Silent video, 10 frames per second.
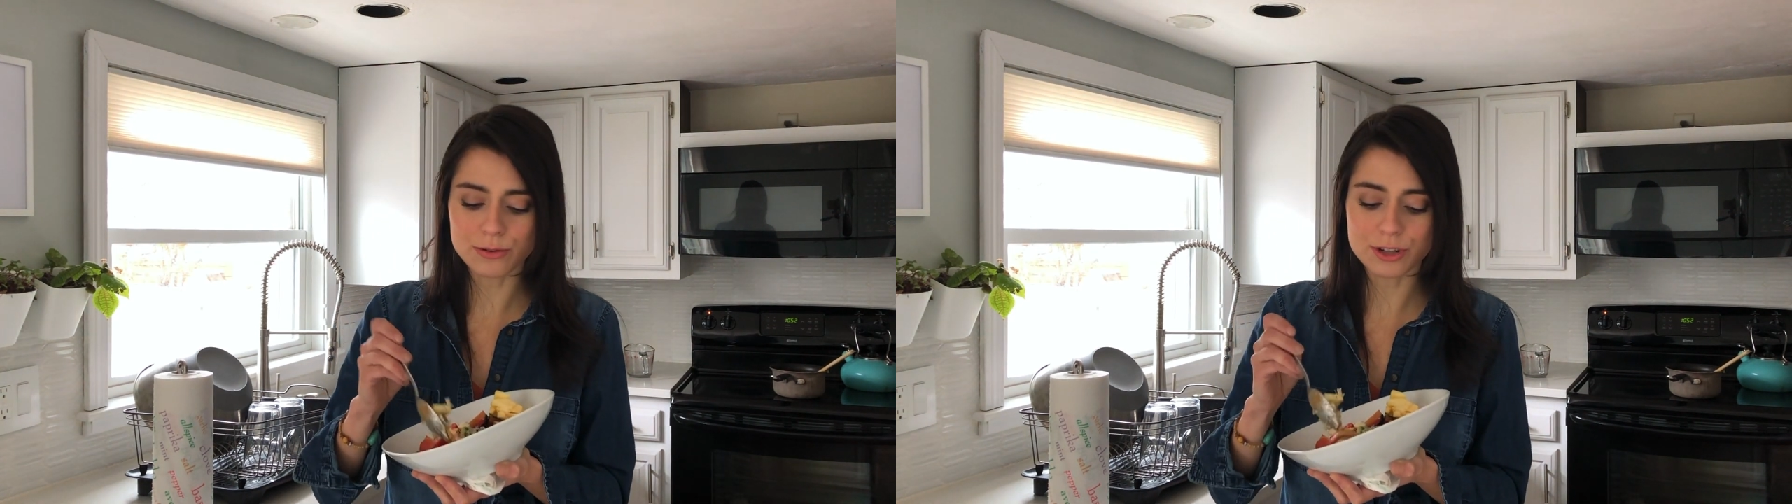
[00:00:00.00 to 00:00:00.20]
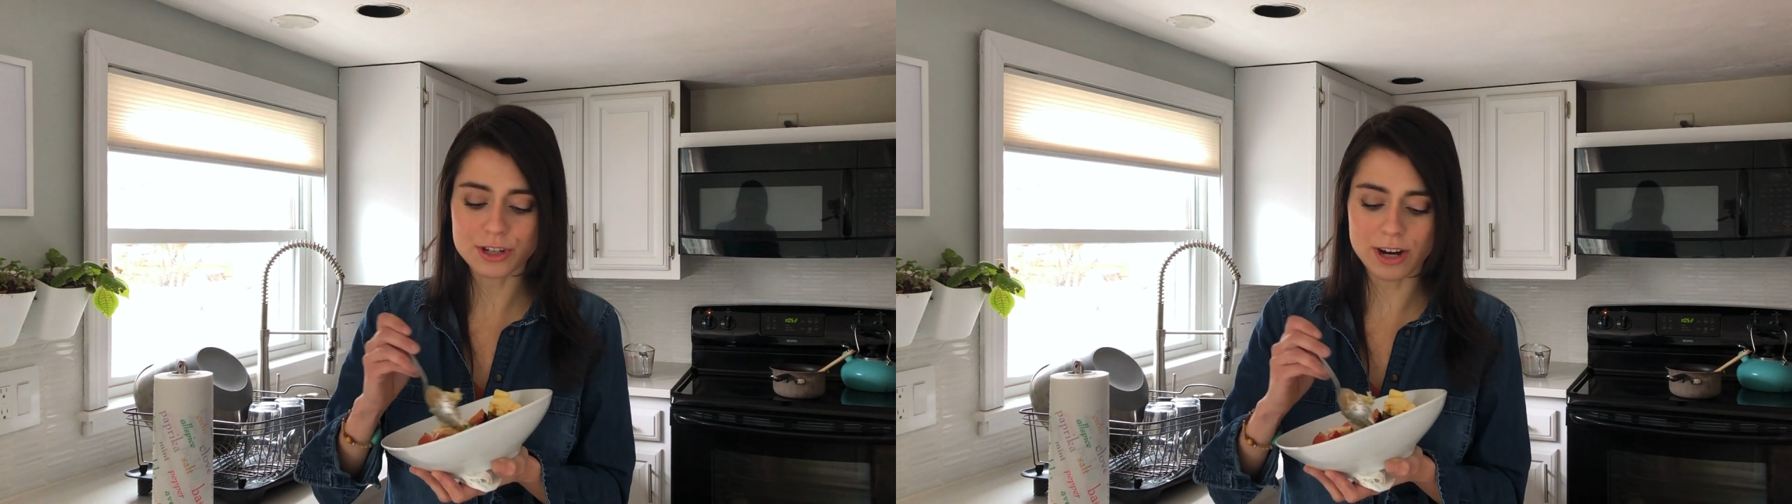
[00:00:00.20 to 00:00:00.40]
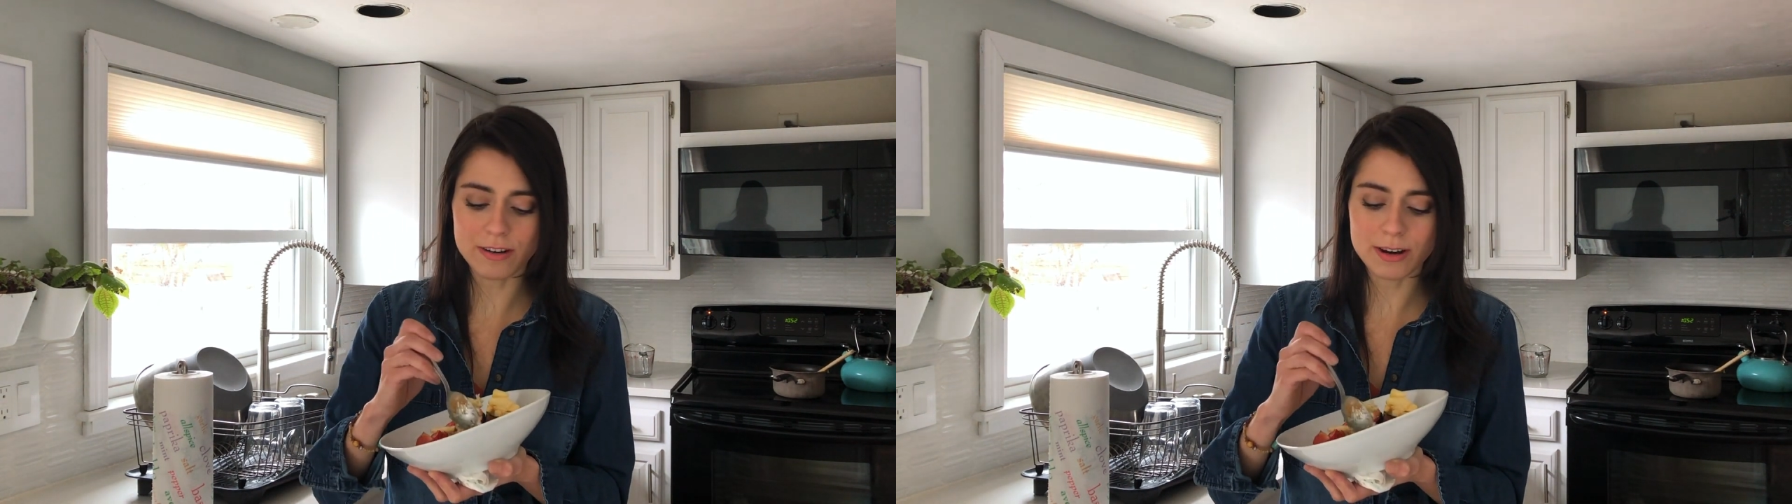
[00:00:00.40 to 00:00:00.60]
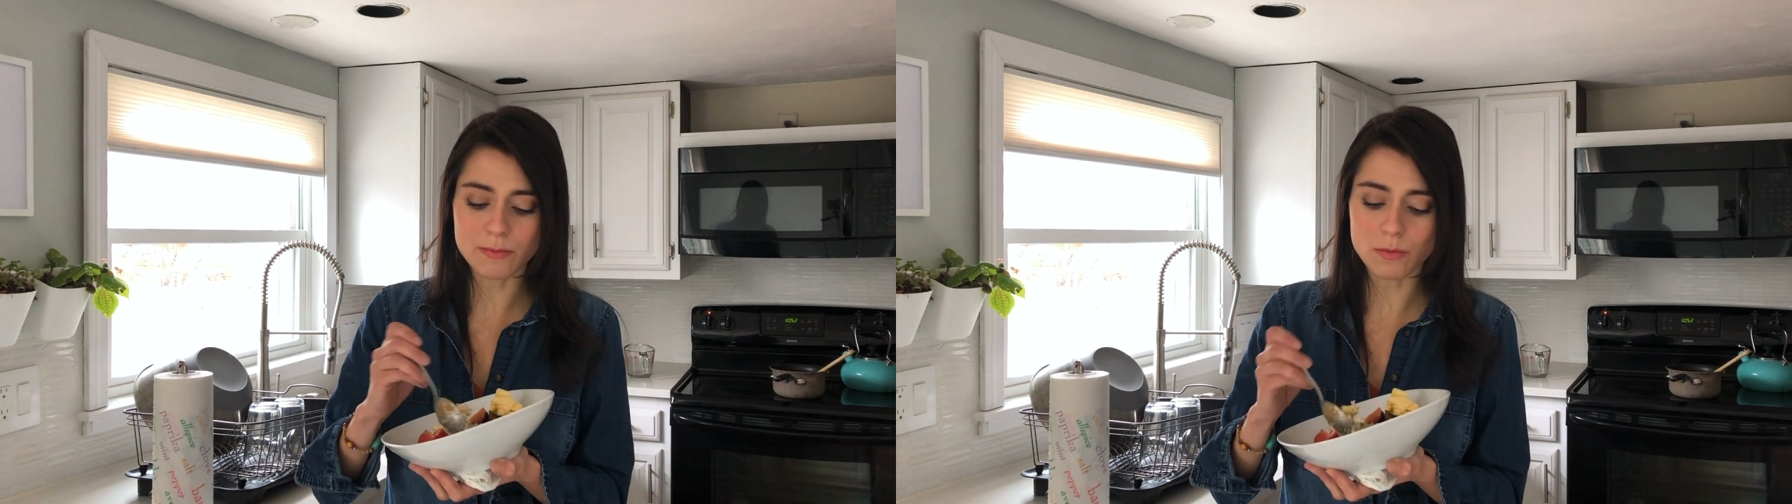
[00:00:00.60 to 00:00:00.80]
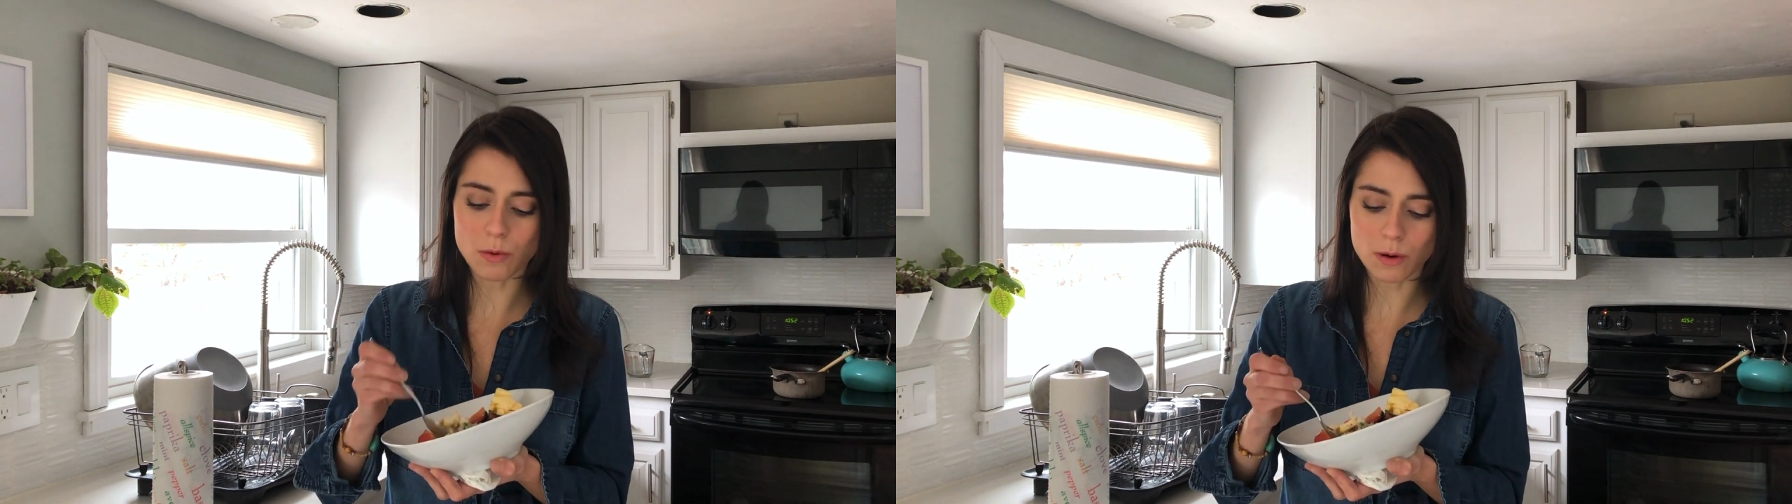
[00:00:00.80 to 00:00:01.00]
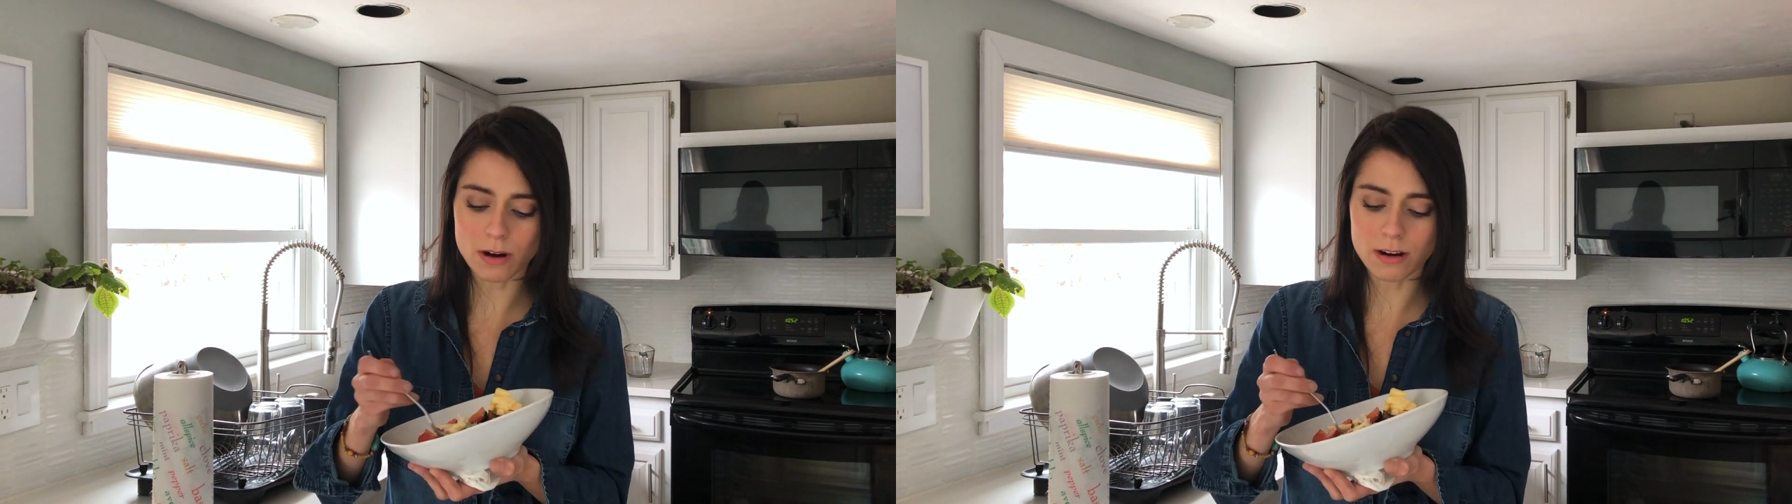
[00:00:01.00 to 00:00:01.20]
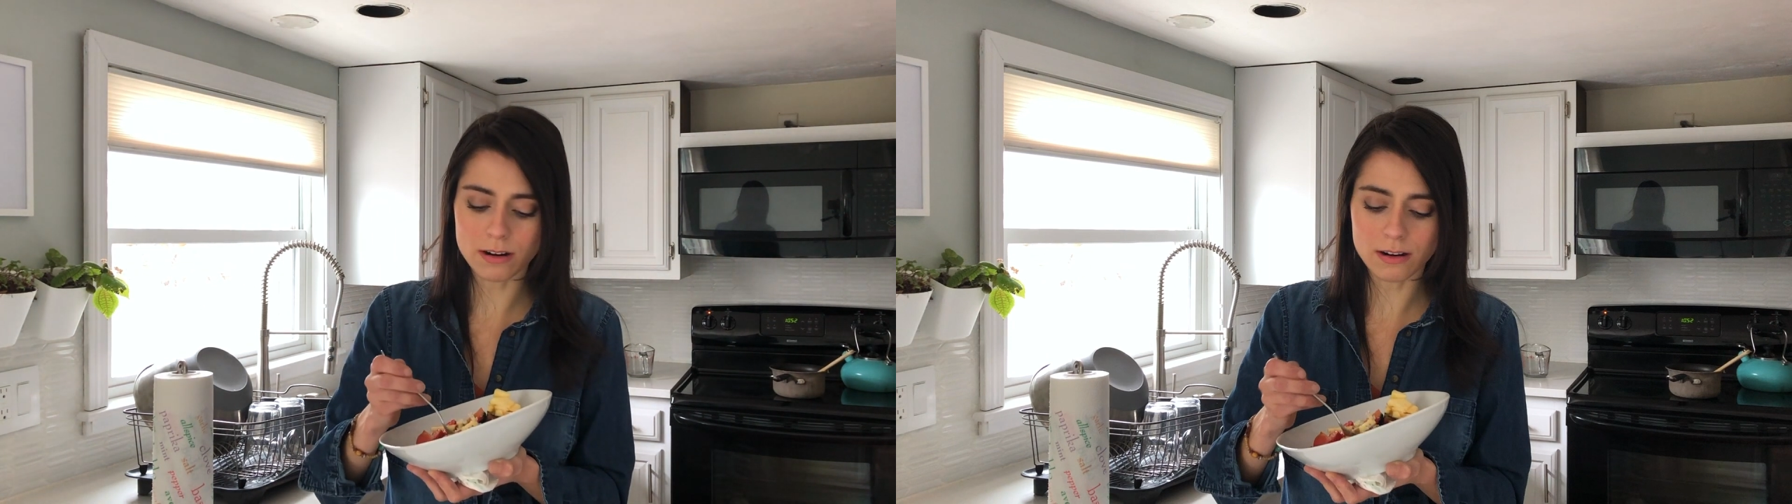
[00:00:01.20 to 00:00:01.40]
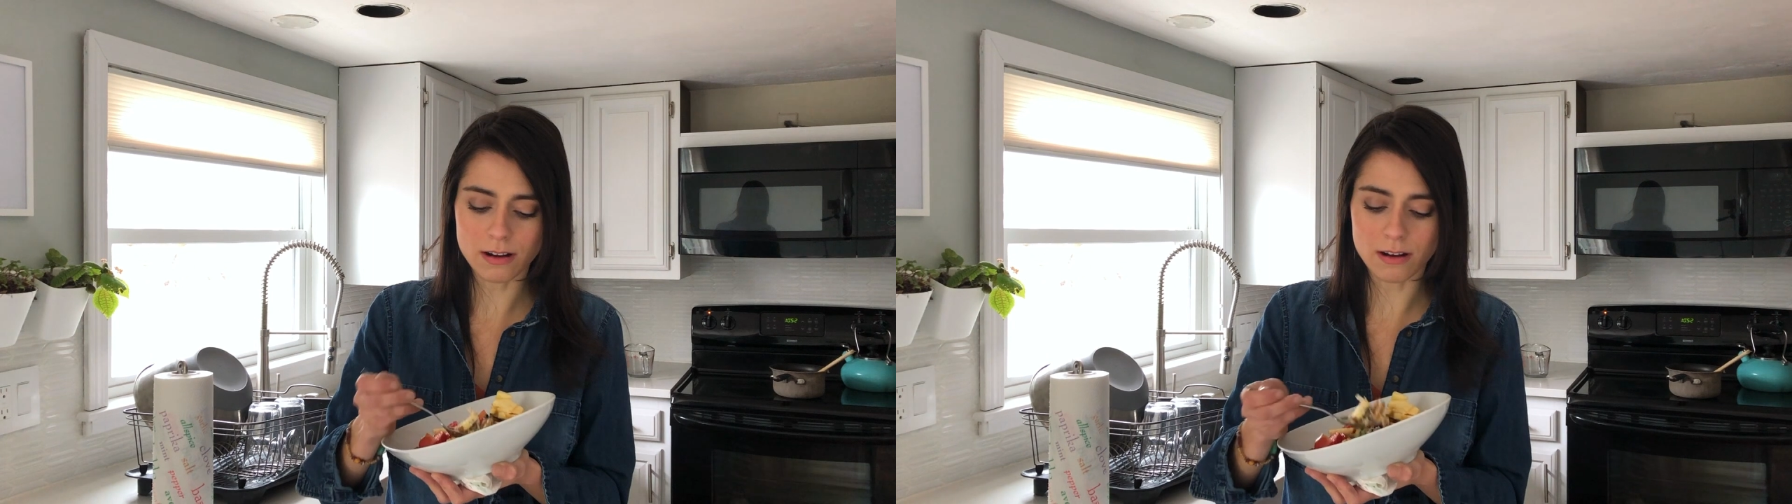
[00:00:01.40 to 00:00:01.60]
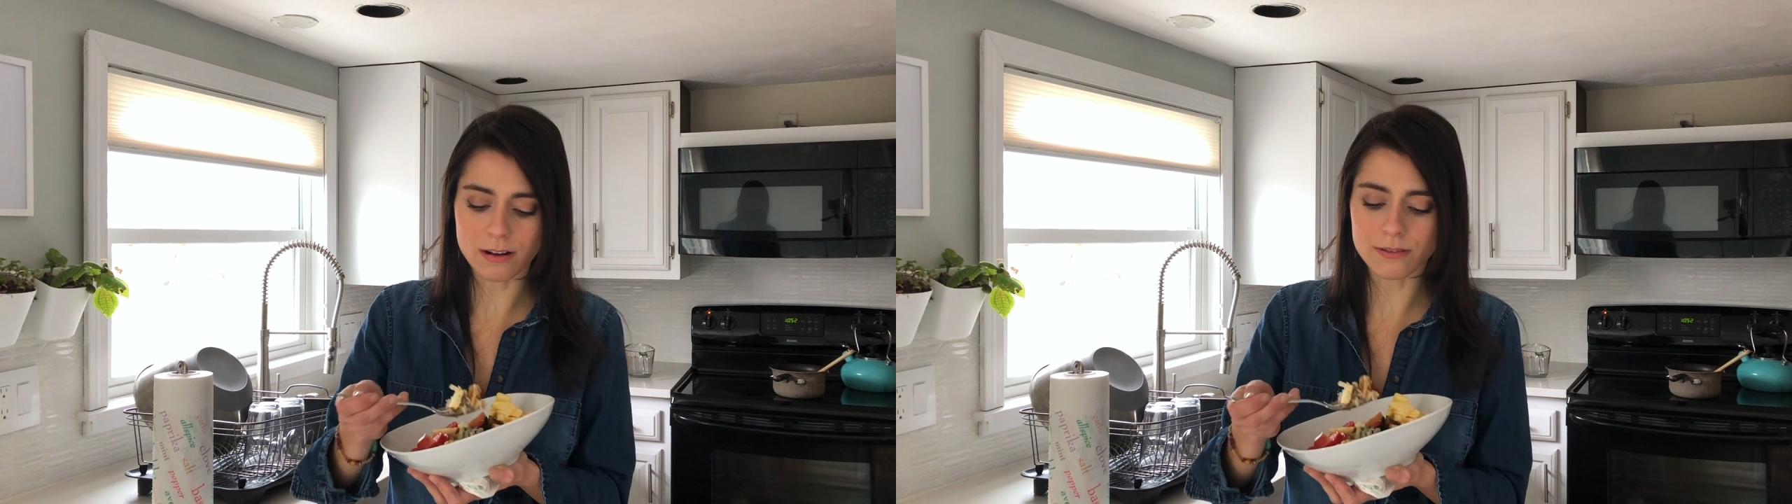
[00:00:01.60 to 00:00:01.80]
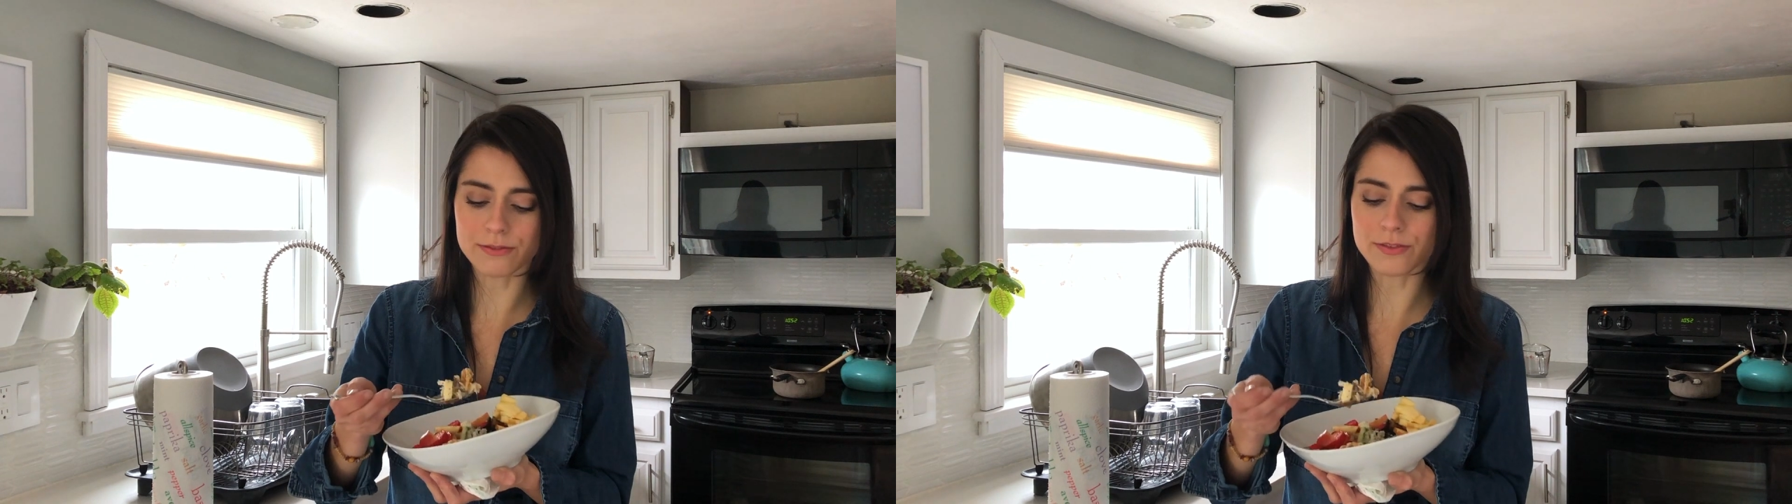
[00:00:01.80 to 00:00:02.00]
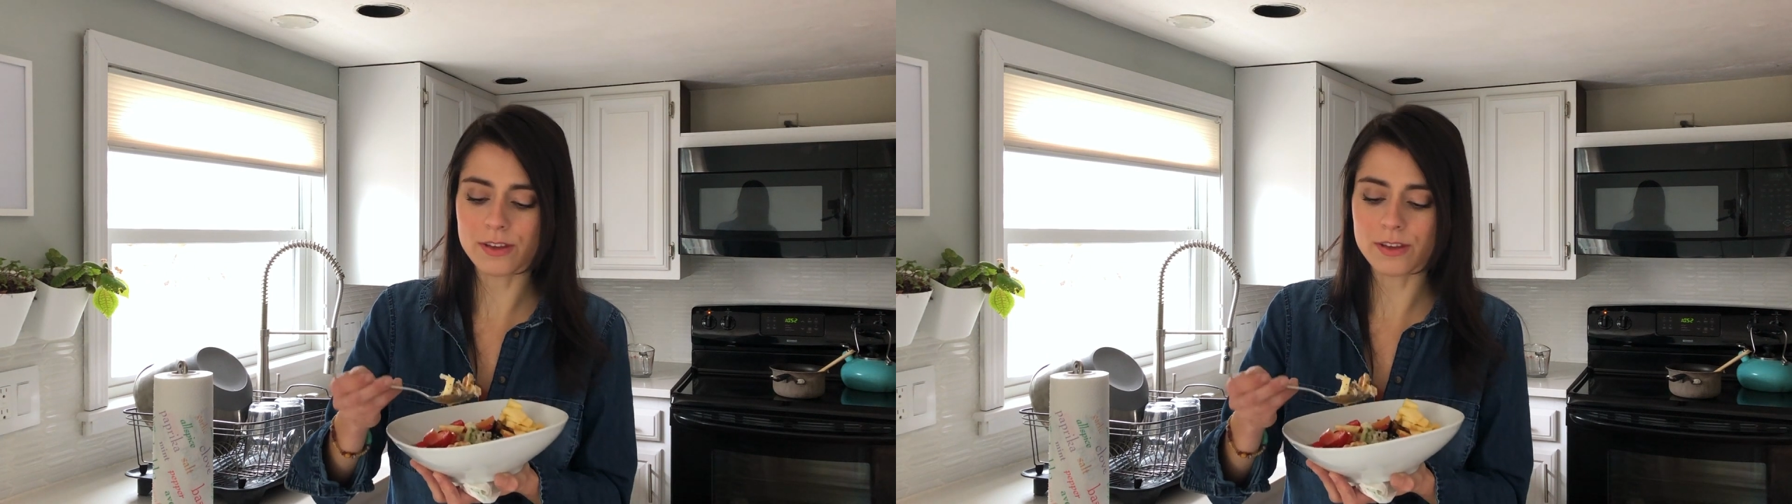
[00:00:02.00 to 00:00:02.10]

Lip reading: sharing more of